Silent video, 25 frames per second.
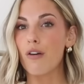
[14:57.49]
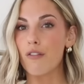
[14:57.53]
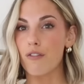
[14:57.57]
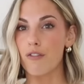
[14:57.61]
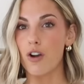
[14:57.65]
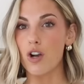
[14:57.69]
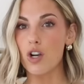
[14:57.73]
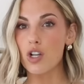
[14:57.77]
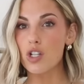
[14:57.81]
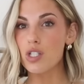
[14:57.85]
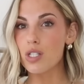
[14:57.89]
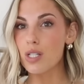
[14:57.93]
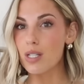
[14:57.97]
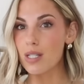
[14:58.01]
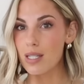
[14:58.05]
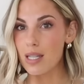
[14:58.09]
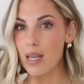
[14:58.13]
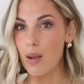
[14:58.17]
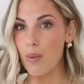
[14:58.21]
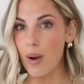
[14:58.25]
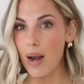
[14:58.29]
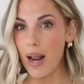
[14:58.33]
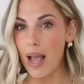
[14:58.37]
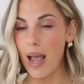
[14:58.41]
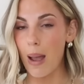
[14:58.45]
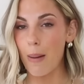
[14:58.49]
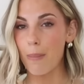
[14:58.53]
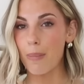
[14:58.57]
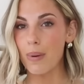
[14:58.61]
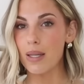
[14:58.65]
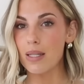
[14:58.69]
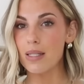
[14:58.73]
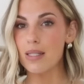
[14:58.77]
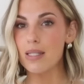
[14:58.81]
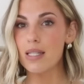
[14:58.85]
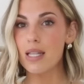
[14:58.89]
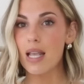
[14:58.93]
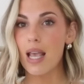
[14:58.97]
first, see what
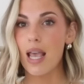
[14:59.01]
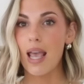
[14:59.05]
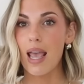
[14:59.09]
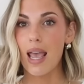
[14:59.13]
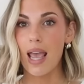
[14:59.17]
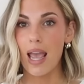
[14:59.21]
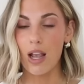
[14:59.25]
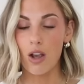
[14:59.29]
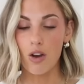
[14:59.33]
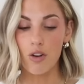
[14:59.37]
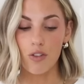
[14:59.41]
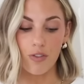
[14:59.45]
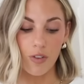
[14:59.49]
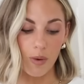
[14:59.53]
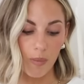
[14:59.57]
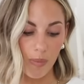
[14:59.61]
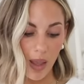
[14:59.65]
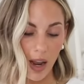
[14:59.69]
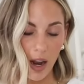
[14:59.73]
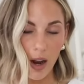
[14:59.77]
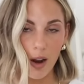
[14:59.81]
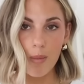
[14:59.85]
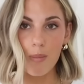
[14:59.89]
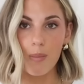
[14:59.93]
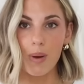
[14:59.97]
happens and go from there.